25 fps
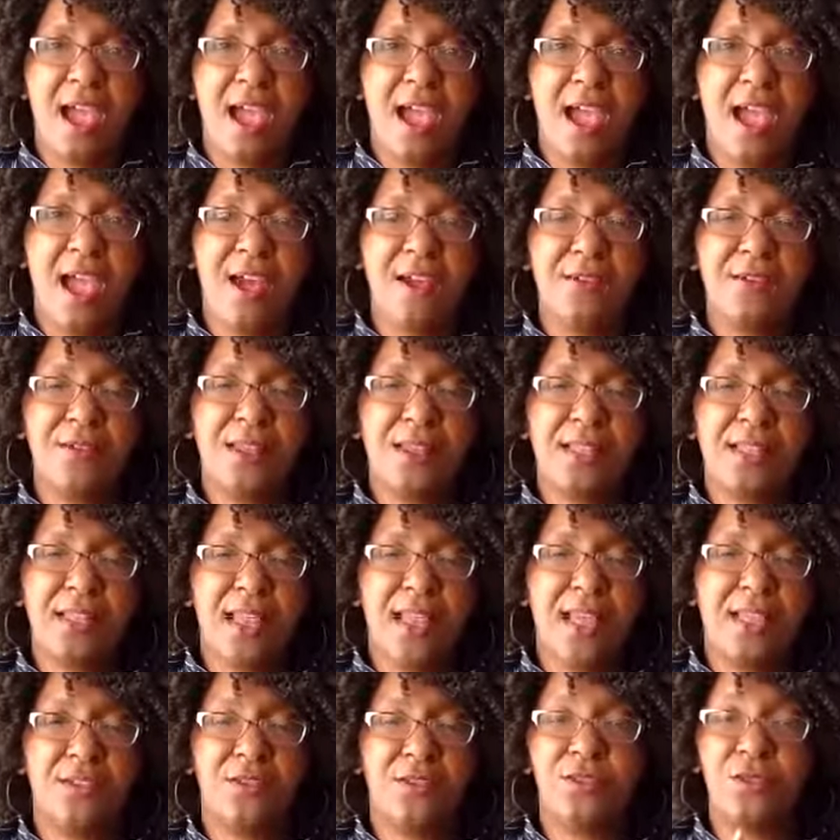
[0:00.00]
How can
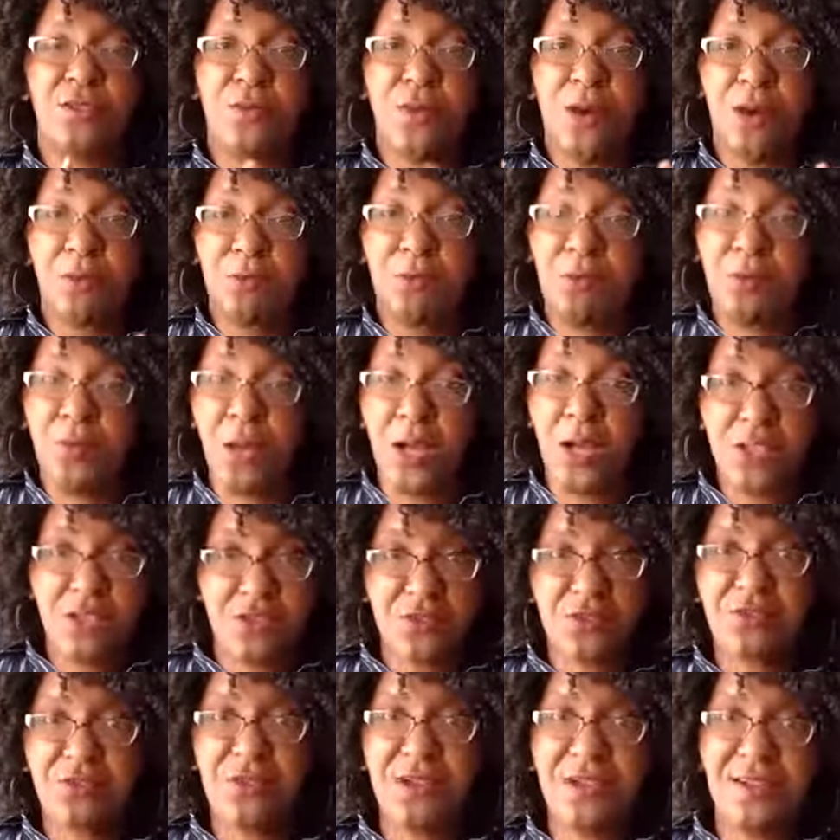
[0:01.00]
I do a
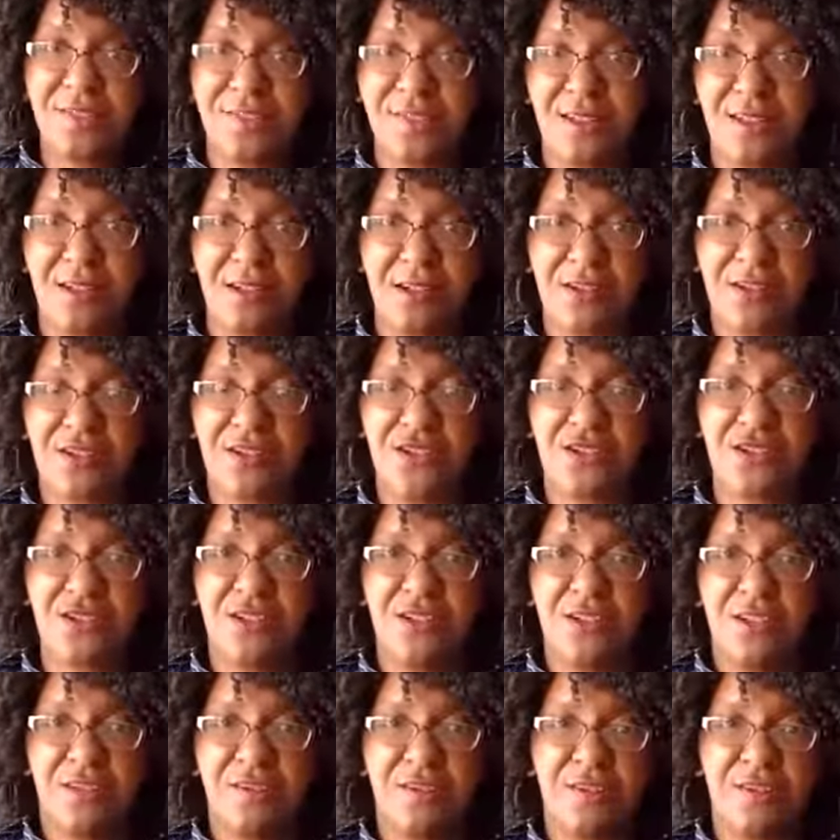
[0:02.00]
bunch of research?